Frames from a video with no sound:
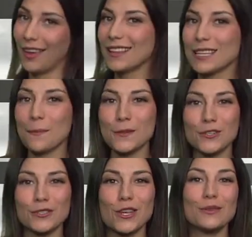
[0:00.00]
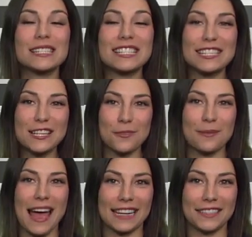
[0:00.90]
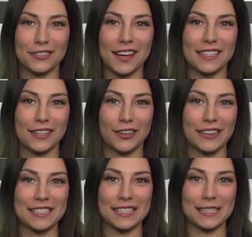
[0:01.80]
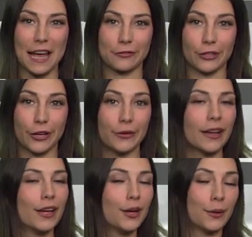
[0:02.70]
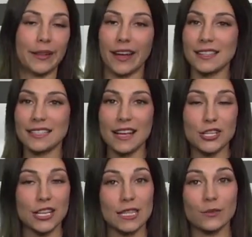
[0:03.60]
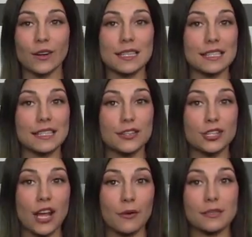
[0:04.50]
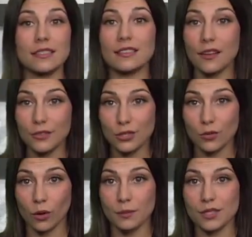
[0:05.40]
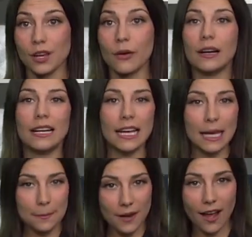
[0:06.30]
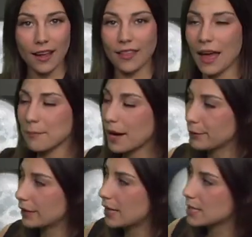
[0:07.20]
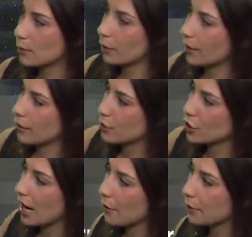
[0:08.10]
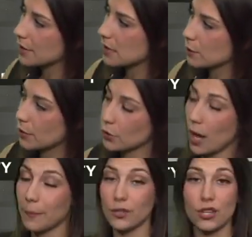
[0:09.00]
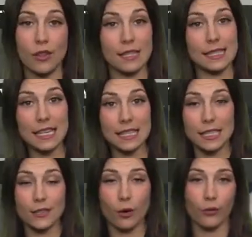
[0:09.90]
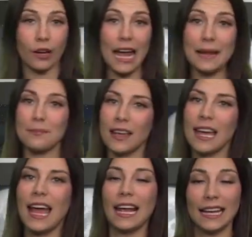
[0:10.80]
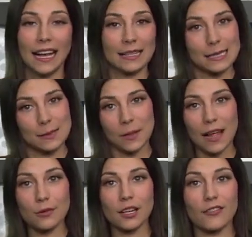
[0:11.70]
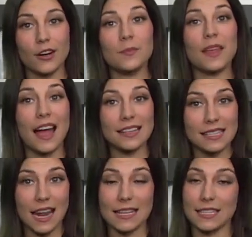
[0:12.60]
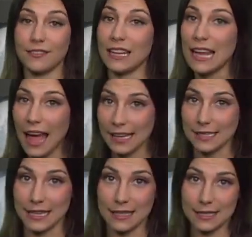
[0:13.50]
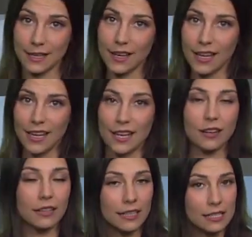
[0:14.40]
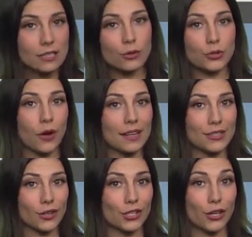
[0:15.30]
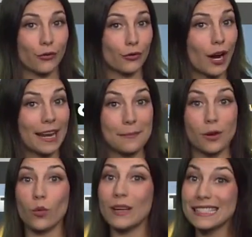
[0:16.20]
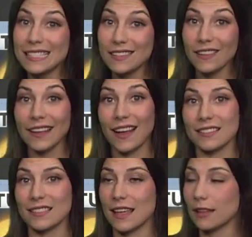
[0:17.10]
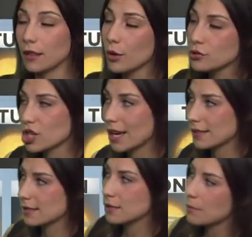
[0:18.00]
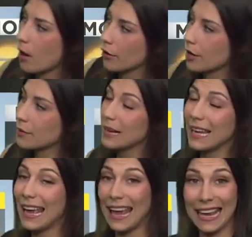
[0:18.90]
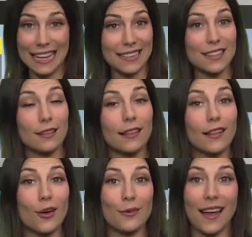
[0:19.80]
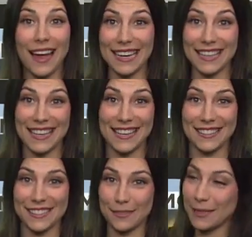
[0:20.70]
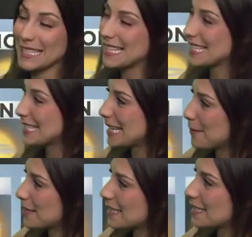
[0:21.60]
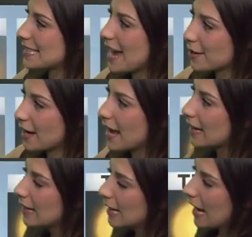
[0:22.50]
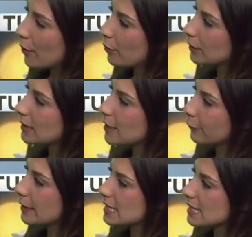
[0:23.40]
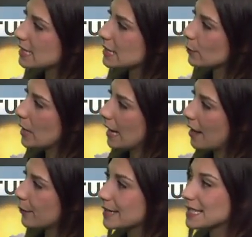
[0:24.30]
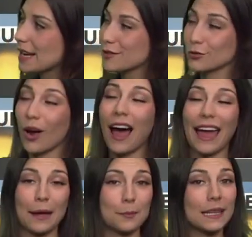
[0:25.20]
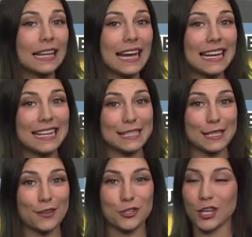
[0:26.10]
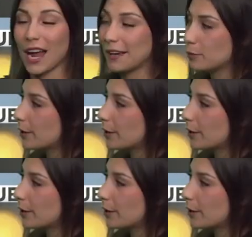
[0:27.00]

Temperatures, though, still back near 90 degrees this afternoon. Holding on to that chance for isolated showers and thunderstorms. So keep an eye on that. Might run into one of those showers as we drop into the 60s overnight. Hanging on to some cloud cover as that activity exits. It'll lead us to a dry start to your Friday, but we still hang on to that low chance tomorrow and the low 90s. We see the same into Saturday. Our only difference is this weekend we stay dry. Plenty of sunshine.